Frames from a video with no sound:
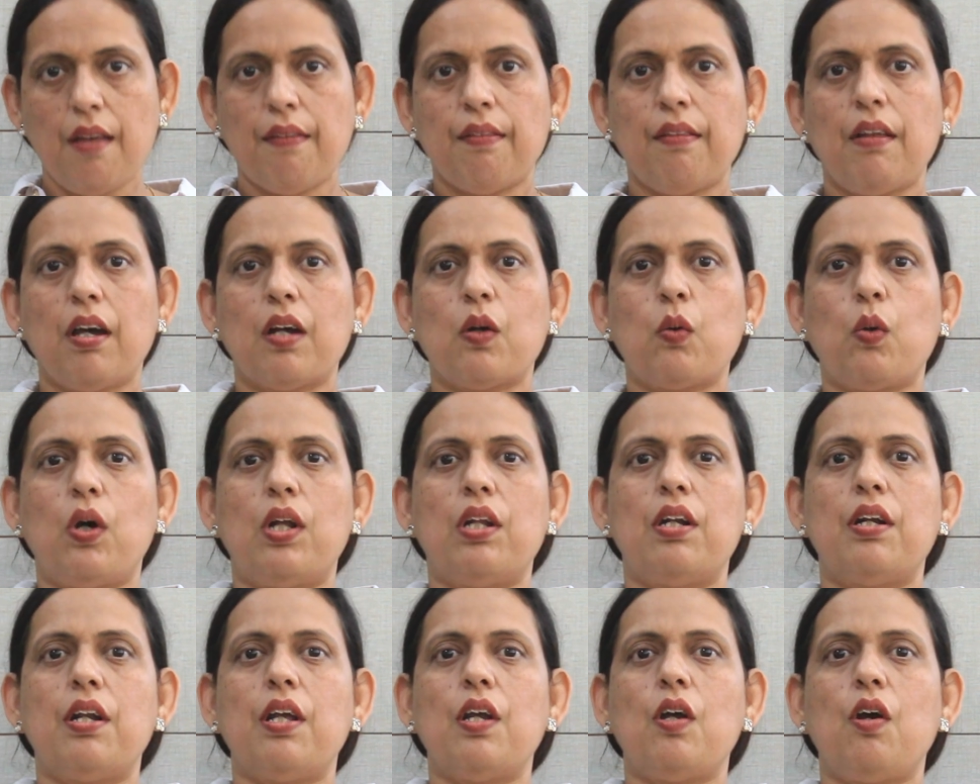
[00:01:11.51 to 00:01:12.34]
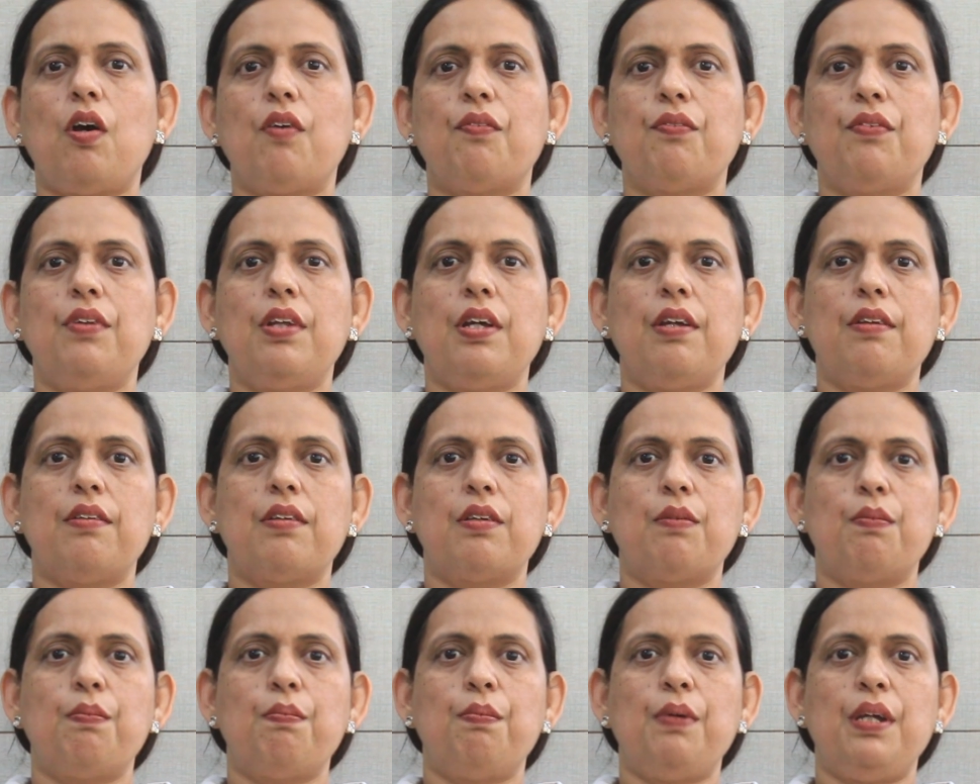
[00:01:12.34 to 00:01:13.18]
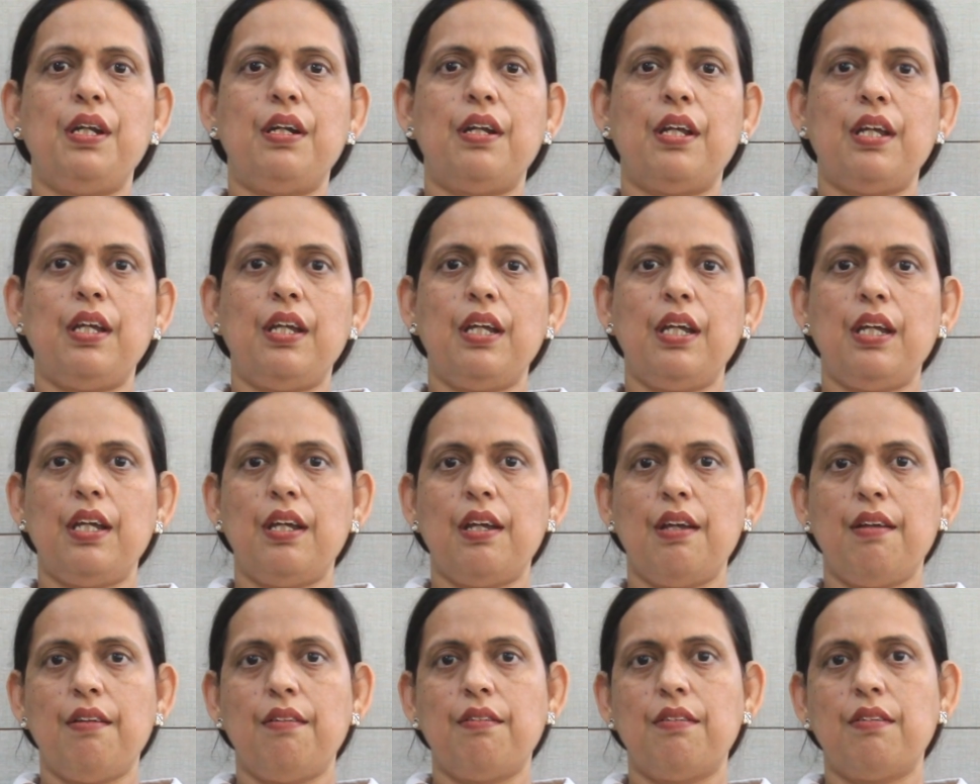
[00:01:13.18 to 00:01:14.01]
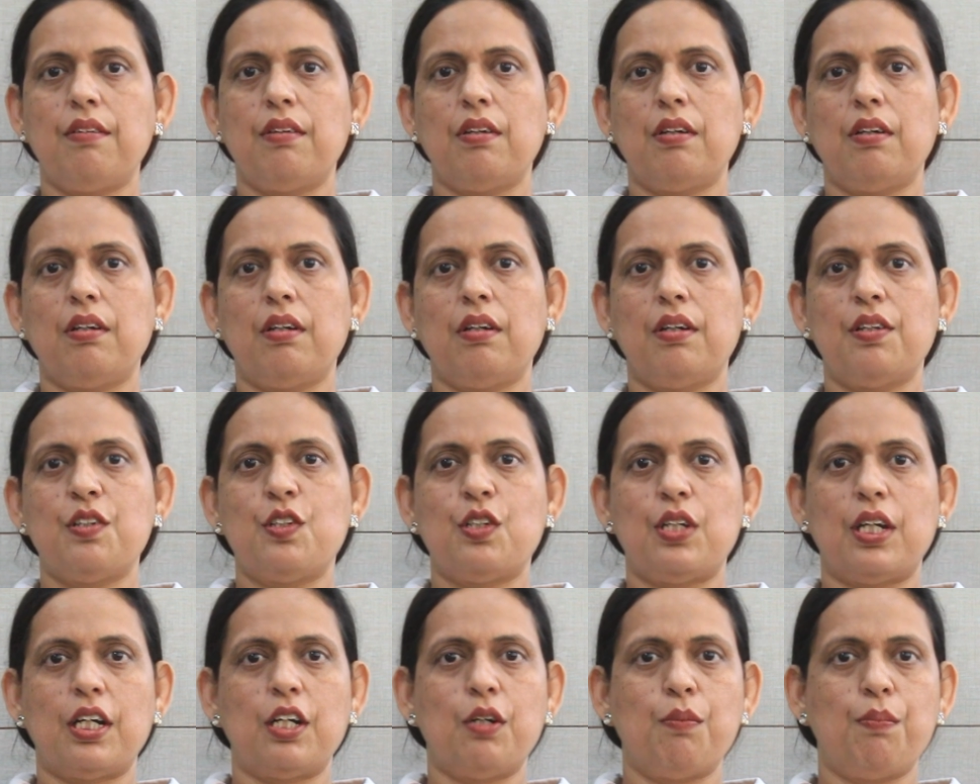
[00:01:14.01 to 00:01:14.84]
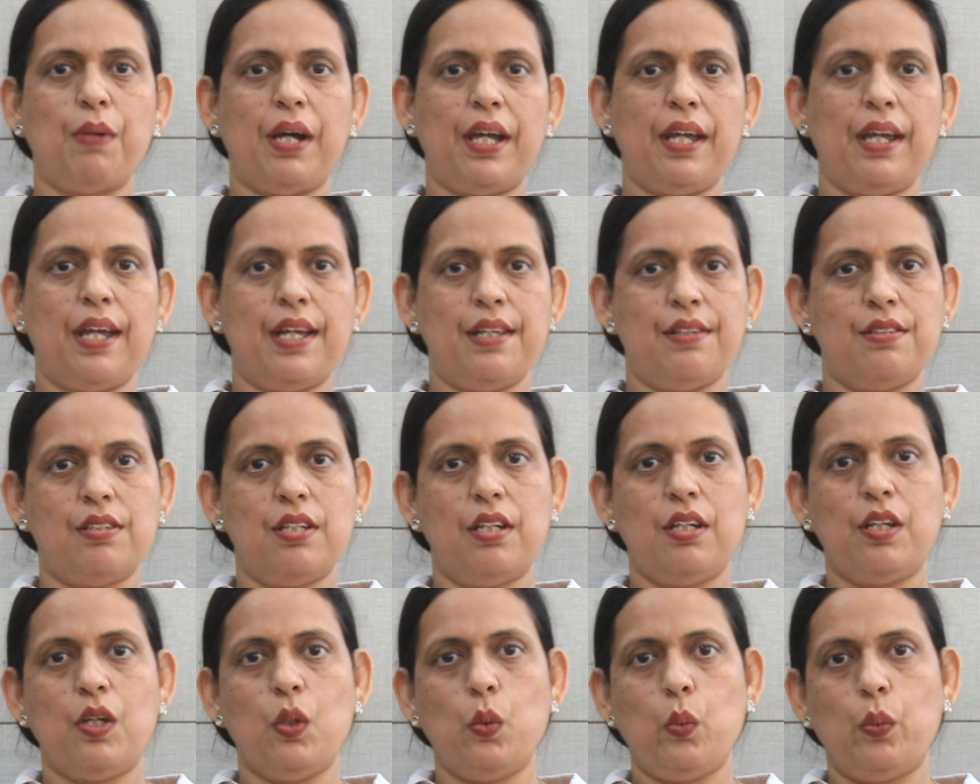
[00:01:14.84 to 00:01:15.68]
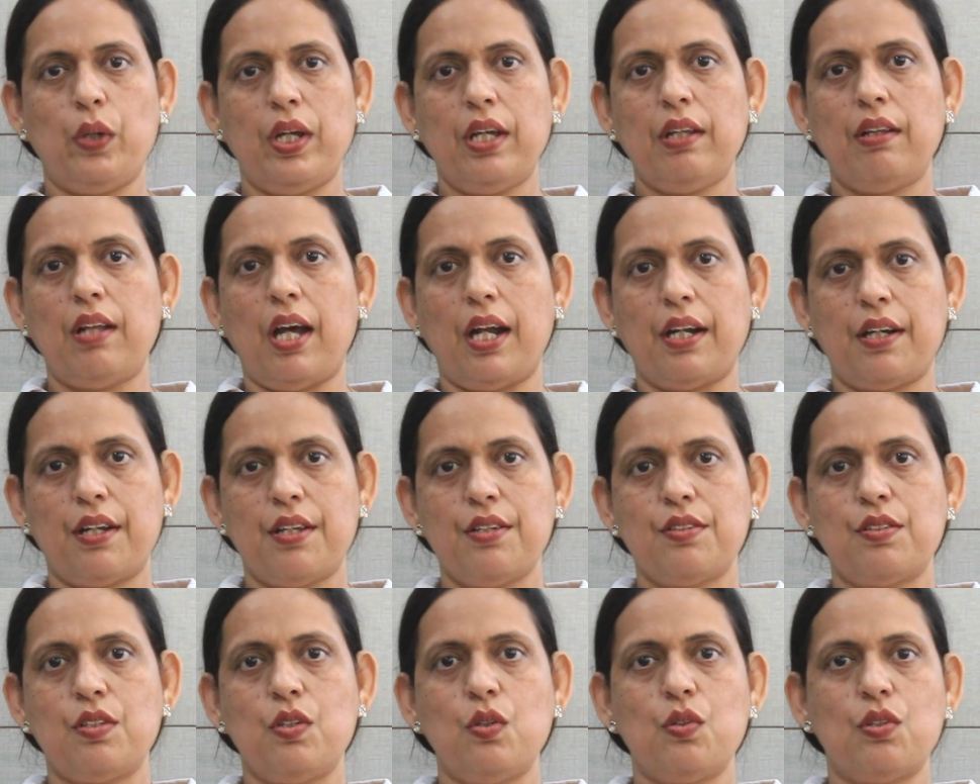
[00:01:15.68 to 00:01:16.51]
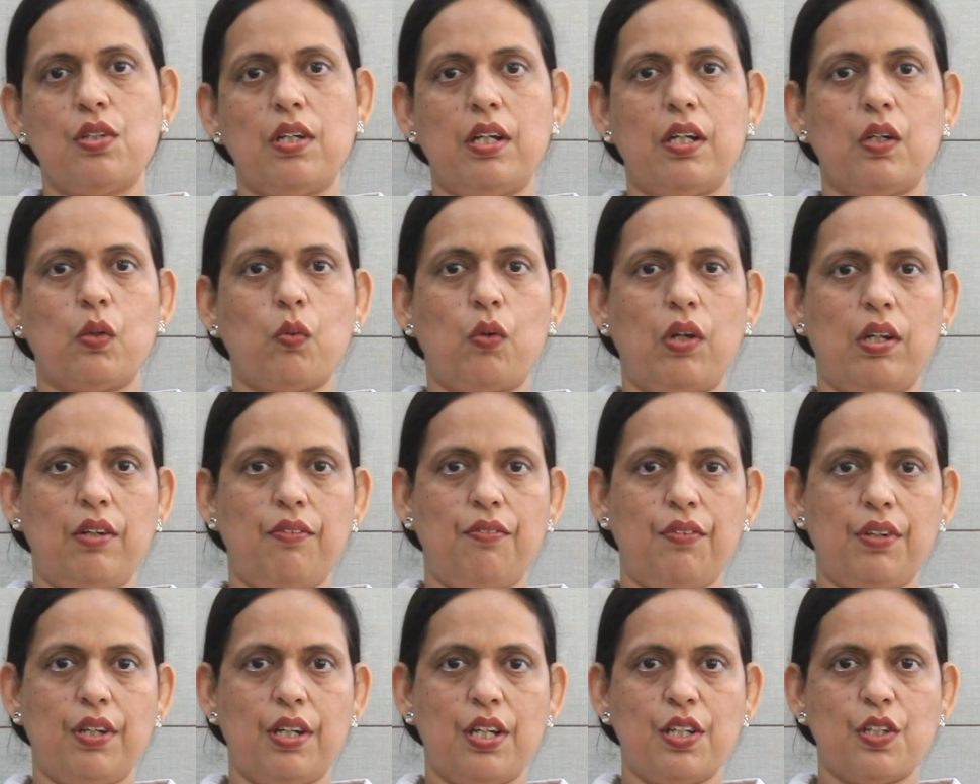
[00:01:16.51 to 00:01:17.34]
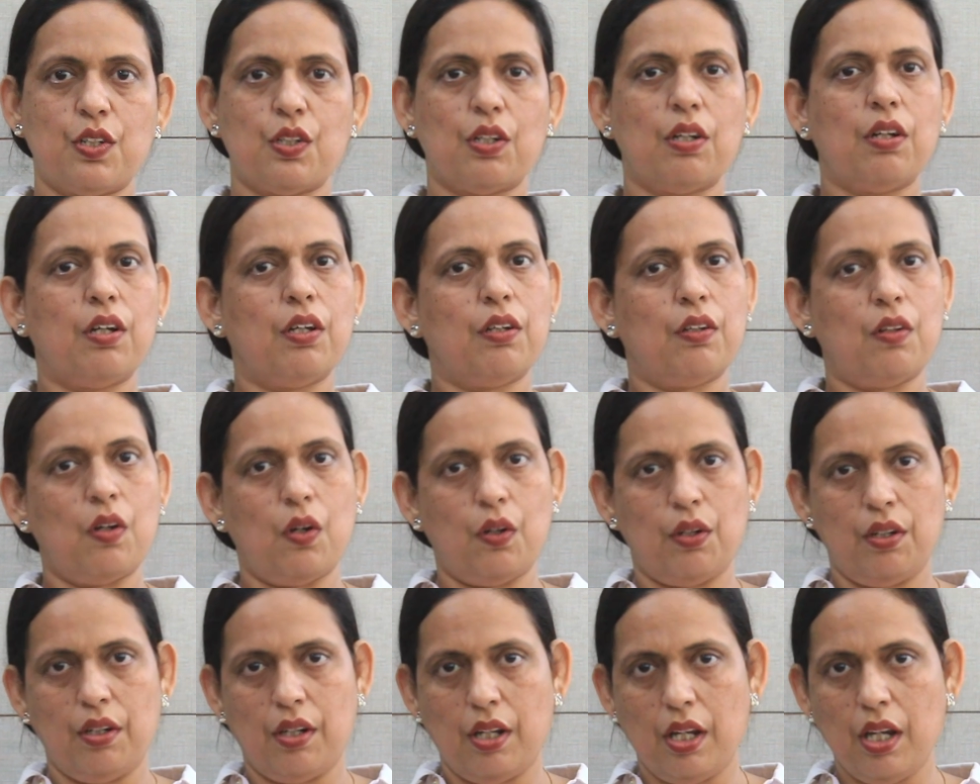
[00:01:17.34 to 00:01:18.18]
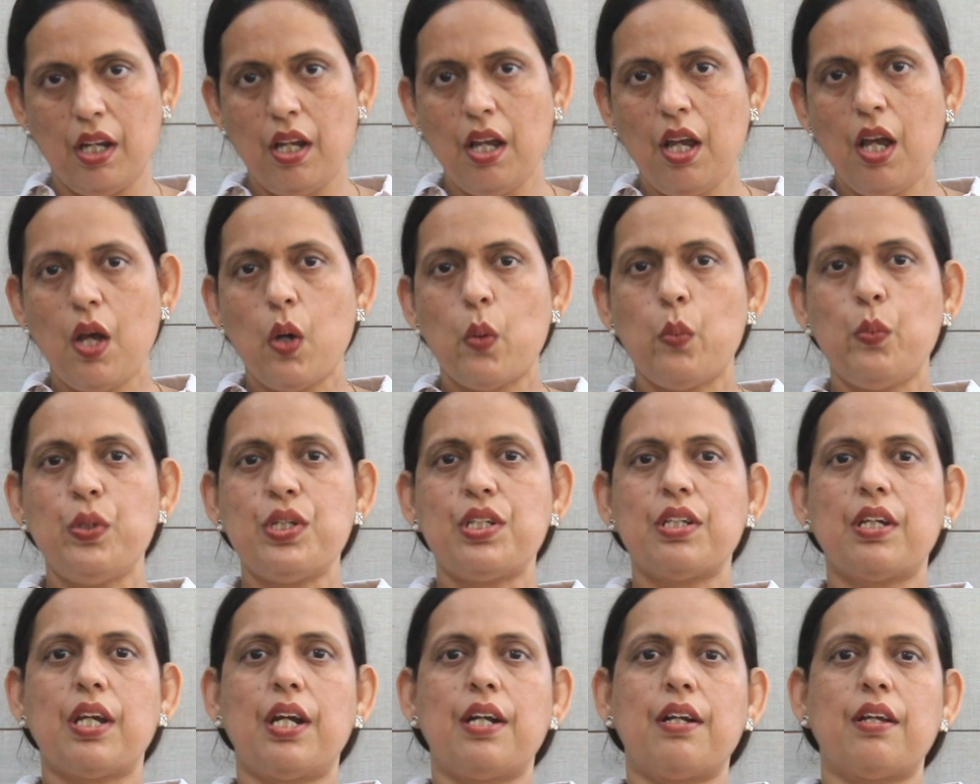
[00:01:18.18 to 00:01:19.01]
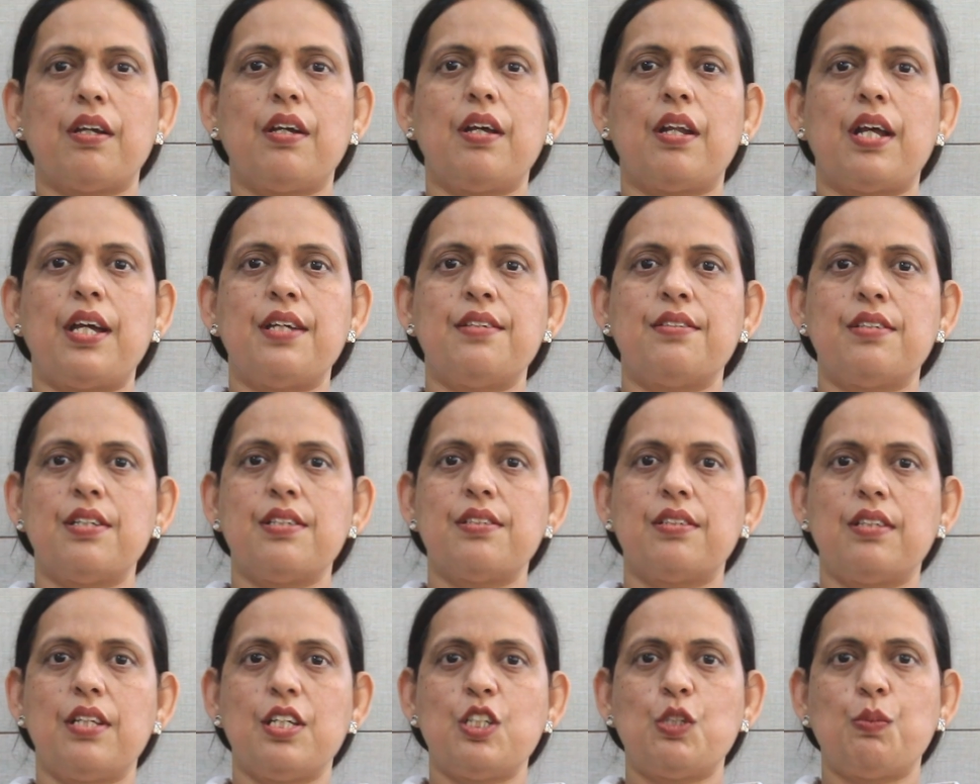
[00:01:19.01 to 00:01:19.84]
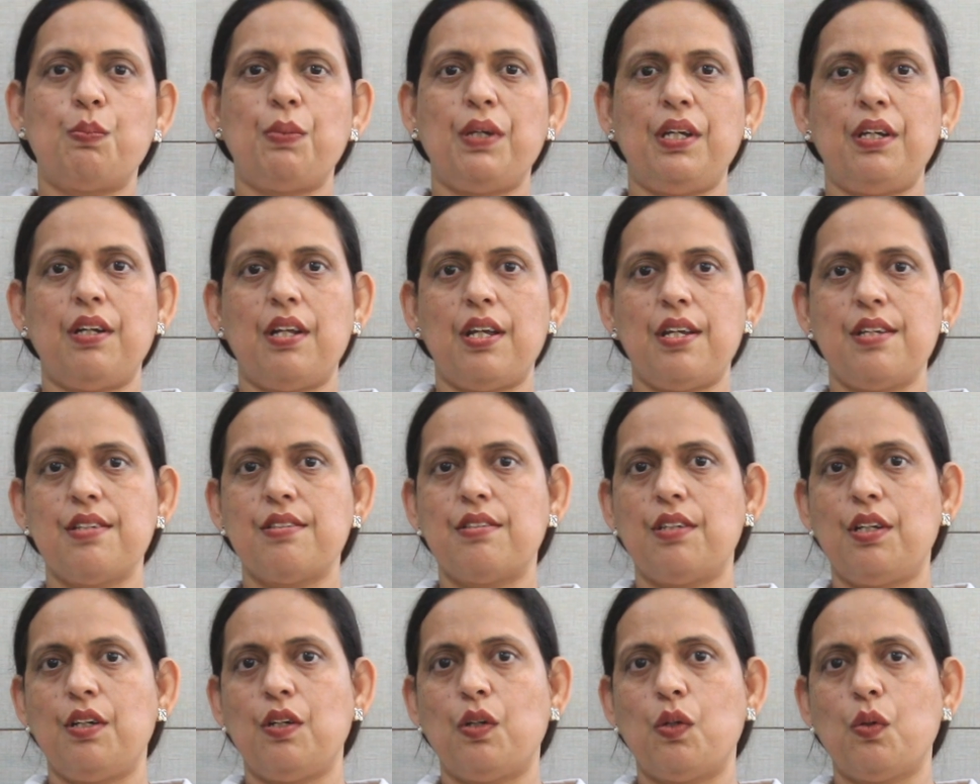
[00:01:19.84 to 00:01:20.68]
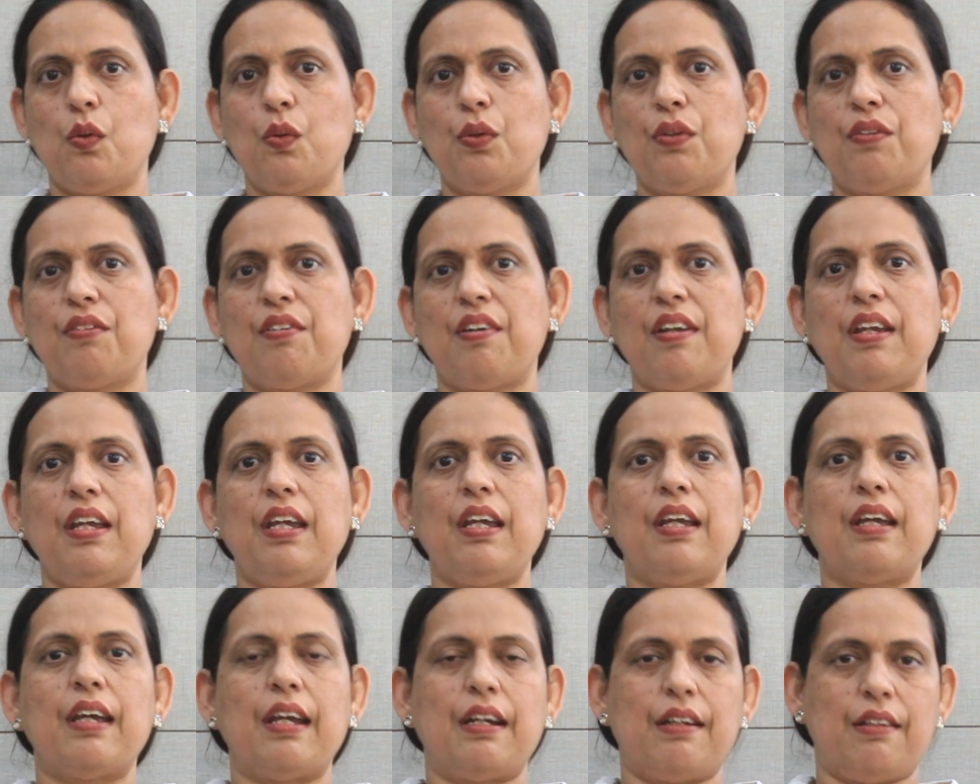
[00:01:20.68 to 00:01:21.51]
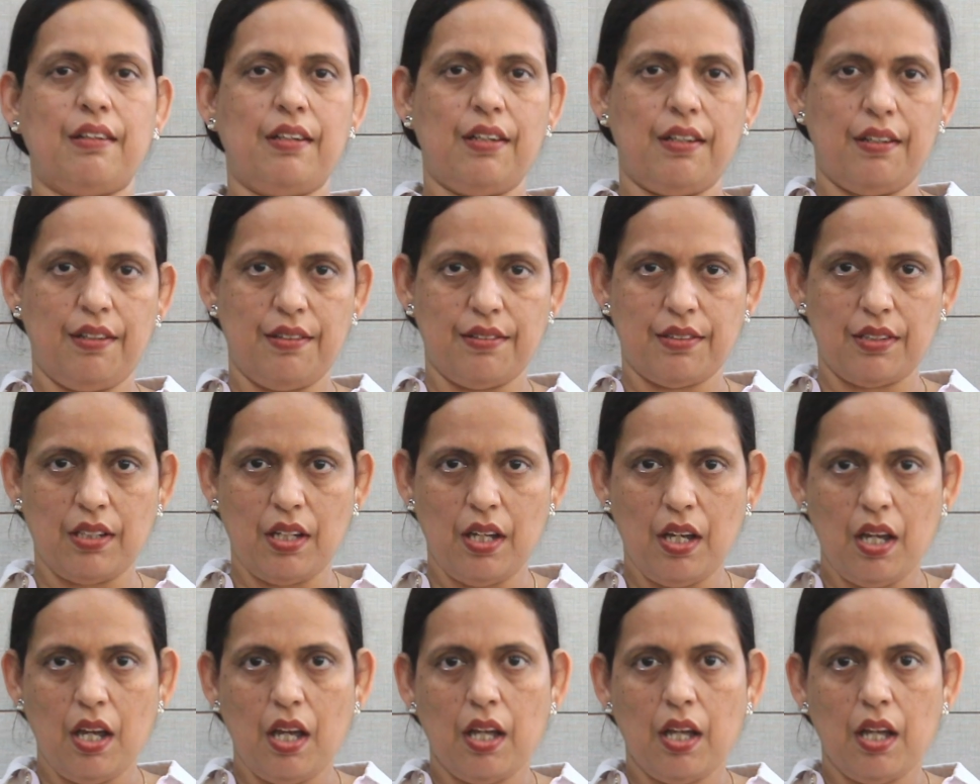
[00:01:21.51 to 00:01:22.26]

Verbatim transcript: The quality of this PTE is uh, checked by NZQA that is New Zealand Qualification Authority which categorizes these PTEs into three categories